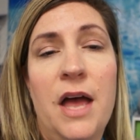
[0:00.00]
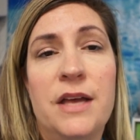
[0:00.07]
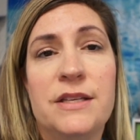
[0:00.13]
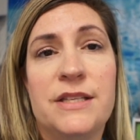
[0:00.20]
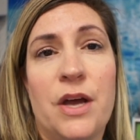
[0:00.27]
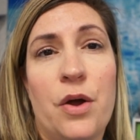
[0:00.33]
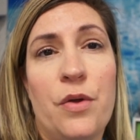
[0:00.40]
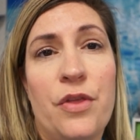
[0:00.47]

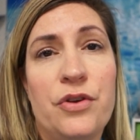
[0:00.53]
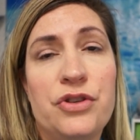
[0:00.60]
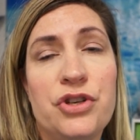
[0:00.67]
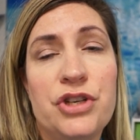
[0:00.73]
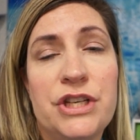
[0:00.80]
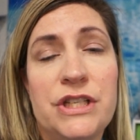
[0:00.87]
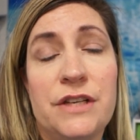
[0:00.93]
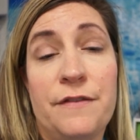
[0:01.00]
So those
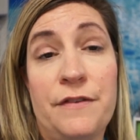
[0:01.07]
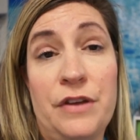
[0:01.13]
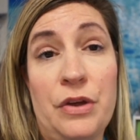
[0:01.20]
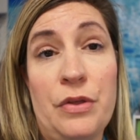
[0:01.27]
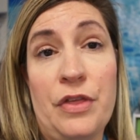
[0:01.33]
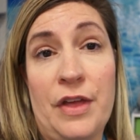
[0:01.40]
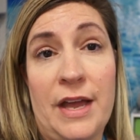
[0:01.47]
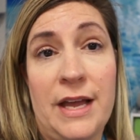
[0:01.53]
are just a
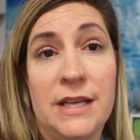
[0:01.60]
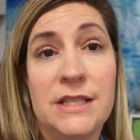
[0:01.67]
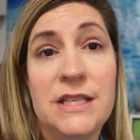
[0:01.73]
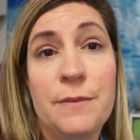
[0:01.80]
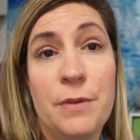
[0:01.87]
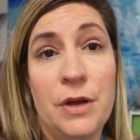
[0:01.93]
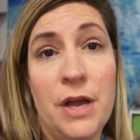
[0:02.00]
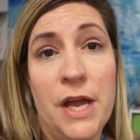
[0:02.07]
few things
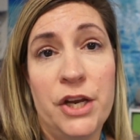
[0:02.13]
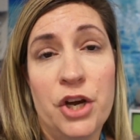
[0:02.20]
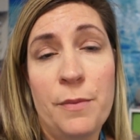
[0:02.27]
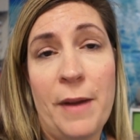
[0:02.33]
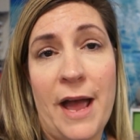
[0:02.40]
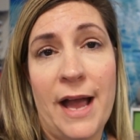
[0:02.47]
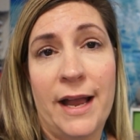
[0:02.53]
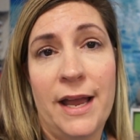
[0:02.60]
to put in your
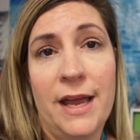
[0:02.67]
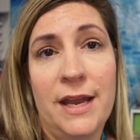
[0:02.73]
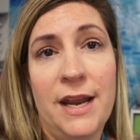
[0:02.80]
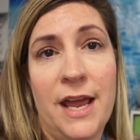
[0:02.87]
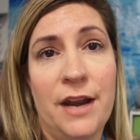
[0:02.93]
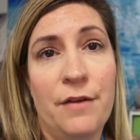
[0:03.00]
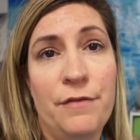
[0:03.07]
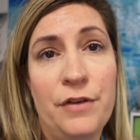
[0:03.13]
packet
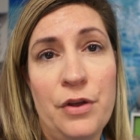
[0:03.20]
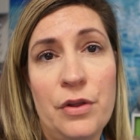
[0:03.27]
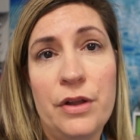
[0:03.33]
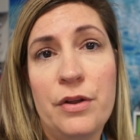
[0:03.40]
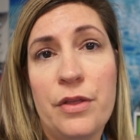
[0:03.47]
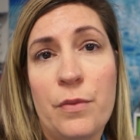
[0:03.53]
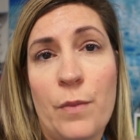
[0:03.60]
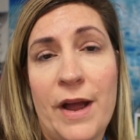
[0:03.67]
and a few little